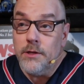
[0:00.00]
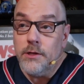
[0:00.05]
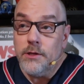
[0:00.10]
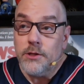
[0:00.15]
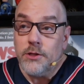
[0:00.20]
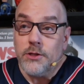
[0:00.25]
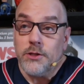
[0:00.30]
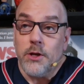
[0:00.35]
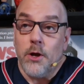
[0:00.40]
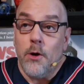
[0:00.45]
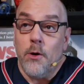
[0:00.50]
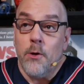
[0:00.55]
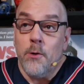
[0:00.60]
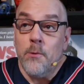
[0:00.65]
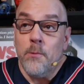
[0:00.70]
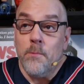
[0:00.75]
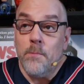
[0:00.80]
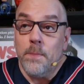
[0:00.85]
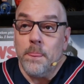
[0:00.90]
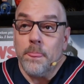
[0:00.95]

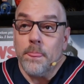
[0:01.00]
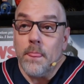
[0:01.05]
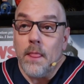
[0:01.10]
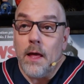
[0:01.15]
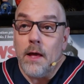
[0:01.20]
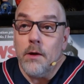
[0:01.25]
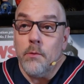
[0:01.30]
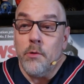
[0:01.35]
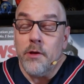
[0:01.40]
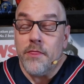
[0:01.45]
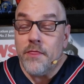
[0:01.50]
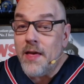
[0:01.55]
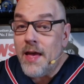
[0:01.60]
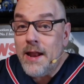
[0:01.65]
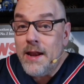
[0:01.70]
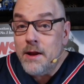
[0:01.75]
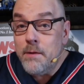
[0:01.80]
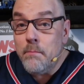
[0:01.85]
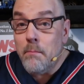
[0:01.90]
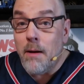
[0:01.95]
So with
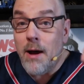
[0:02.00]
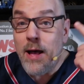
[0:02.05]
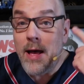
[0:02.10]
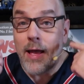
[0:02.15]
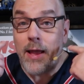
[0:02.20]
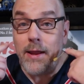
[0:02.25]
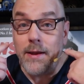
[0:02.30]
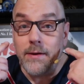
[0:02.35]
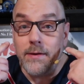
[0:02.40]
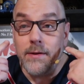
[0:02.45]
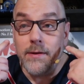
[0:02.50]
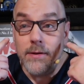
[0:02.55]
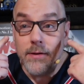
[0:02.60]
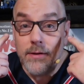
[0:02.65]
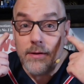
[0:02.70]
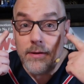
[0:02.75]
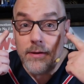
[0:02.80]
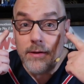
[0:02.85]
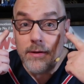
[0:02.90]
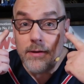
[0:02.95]
that in mind,
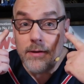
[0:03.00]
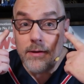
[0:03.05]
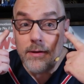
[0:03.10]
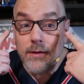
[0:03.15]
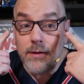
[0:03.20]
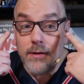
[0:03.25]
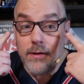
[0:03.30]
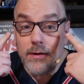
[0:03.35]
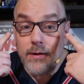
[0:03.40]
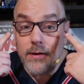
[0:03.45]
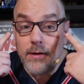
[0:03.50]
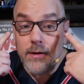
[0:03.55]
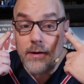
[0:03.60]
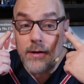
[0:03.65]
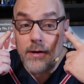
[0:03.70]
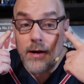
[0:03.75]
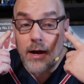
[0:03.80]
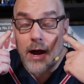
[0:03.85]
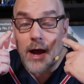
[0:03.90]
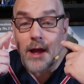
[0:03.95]

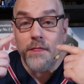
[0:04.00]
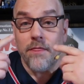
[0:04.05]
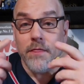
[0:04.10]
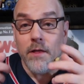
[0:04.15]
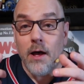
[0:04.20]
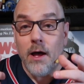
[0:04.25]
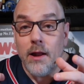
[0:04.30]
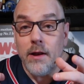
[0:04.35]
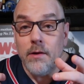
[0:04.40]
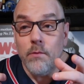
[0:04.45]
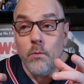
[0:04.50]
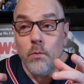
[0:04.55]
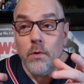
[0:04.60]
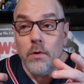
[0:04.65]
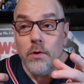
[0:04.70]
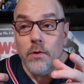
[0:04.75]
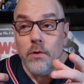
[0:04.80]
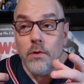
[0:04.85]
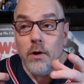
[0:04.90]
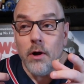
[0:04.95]
I thought,
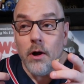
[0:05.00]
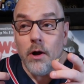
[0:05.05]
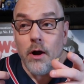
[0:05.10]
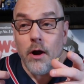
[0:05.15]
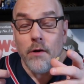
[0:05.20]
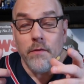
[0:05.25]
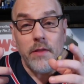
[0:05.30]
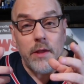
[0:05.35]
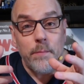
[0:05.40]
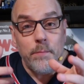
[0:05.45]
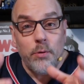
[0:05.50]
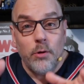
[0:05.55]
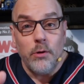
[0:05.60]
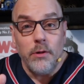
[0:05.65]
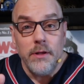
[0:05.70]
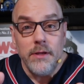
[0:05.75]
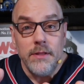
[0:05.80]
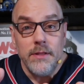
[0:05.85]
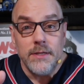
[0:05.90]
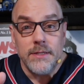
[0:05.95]
are they
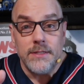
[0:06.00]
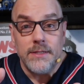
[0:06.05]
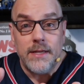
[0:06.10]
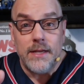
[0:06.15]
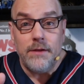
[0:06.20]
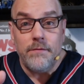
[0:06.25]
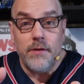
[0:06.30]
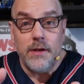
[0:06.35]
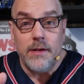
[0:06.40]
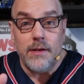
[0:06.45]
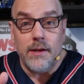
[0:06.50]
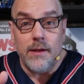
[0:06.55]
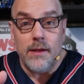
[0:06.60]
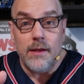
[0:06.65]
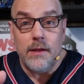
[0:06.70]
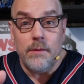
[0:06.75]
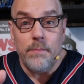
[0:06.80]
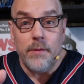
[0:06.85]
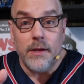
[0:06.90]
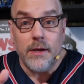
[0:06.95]
pulling this
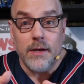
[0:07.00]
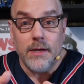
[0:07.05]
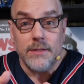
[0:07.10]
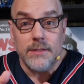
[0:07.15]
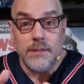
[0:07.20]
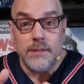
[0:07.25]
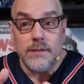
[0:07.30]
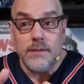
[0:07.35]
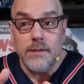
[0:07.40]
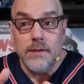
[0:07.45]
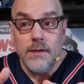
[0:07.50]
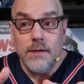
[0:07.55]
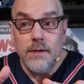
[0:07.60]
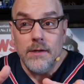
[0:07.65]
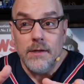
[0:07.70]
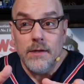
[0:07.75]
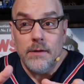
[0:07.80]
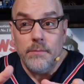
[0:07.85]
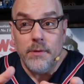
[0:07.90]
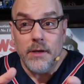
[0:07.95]
DVD because
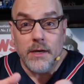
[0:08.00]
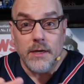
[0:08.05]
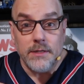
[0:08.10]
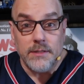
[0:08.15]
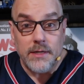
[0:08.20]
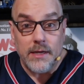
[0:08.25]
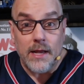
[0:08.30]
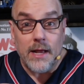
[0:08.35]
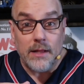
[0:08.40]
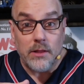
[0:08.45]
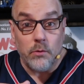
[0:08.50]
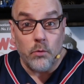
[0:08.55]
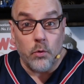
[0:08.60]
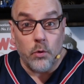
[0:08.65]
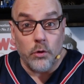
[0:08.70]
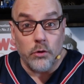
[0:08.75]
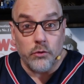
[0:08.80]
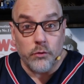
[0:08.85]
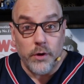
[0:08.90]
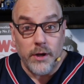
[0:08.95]
they got the
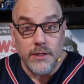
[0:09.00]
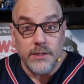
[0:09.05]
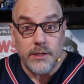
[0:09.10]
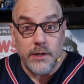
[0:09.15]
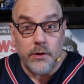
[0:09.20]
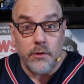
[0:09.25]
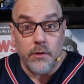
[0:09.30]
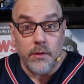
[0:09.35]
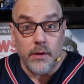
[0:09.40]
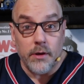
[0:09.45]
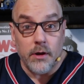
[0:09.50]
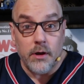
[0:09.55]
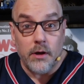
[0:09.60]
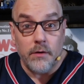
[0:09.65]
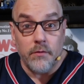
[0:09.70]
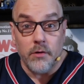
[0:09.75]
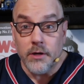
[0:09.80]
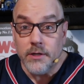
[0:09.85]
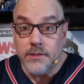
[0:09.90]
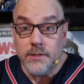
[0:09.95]
World Trade Center on the
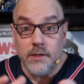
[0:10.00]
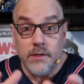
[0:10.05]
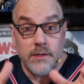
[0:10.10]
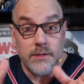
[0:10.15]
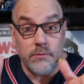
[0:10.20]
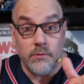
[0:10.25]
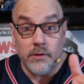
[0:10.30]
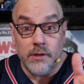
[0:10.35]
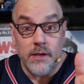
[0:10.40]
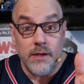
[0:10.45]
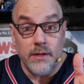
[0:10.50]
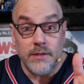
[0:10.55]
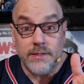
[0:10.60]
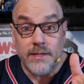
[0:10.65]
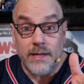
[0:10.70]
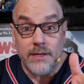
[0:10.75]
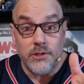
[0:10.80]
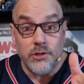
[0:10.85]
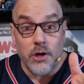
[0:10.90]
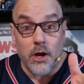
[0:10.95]
cover? Because again, it's
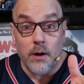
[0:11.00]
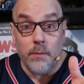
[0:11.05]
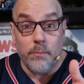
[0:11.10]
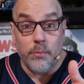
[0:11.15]
that John